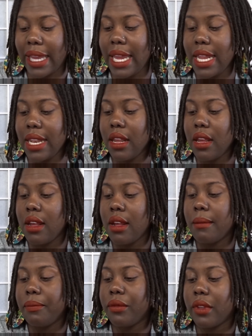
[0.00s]
in,
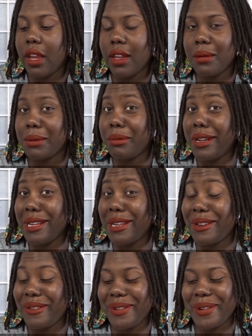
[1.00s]
and it was pretty
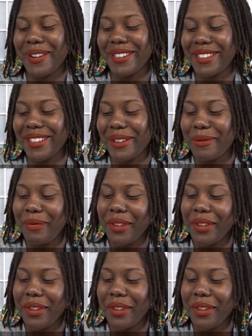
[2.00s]
cute for a while too.